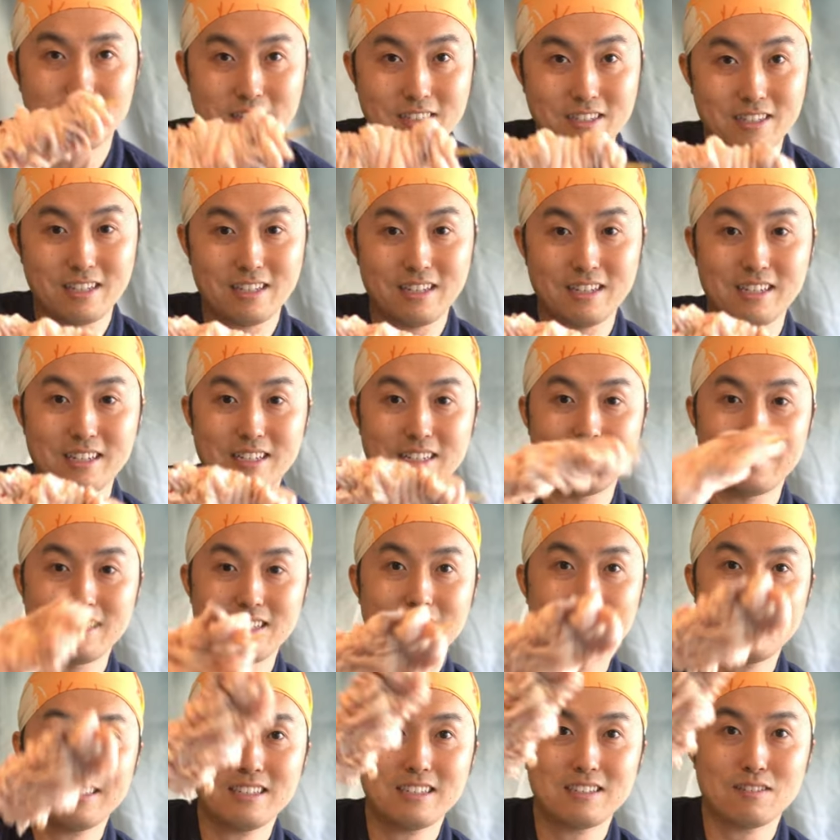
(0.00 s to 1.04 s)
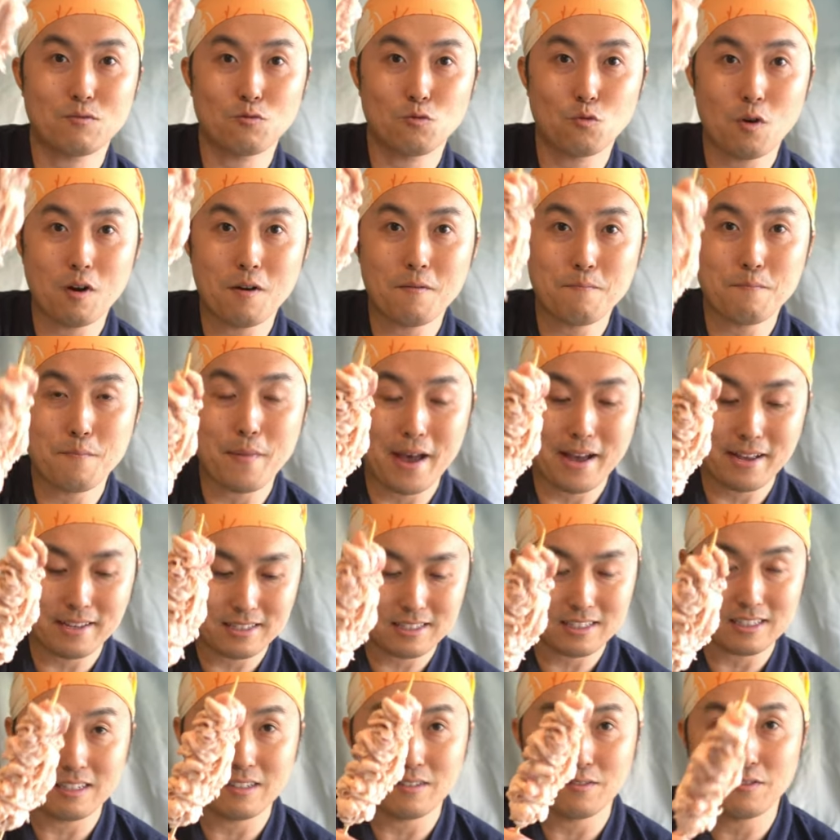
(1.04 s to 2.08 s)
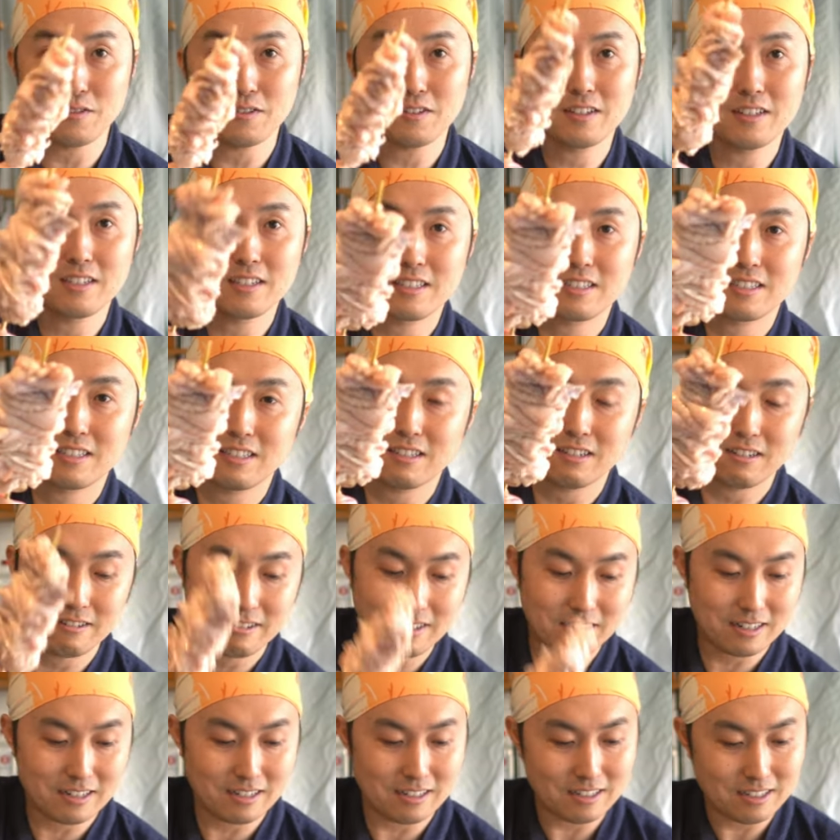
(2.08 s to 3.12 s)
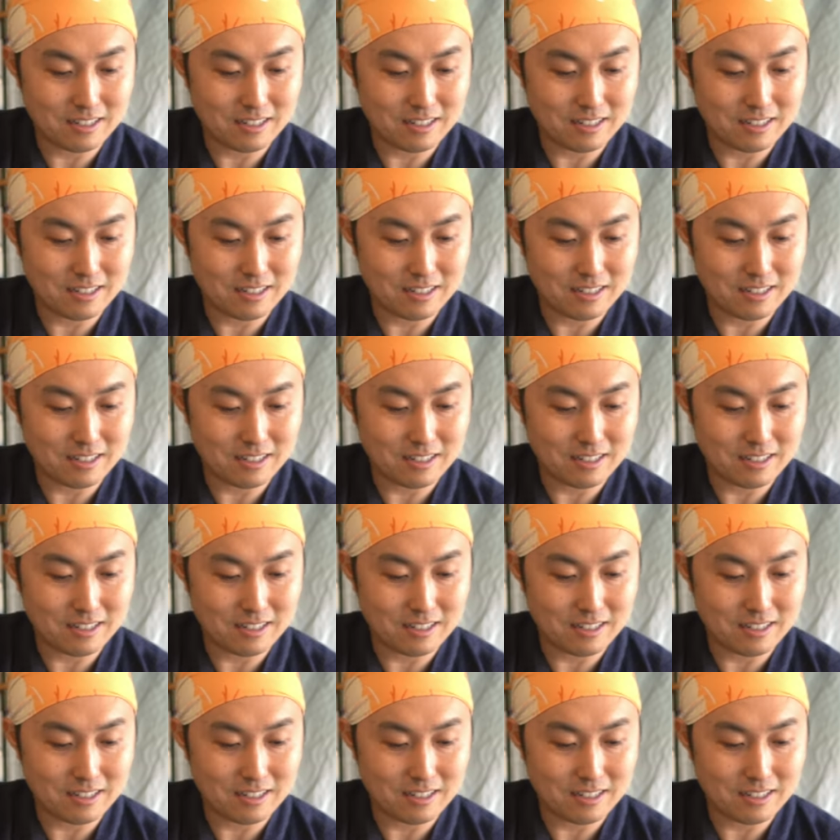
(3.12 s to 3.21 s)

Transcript: skin, this is one massive skewer here.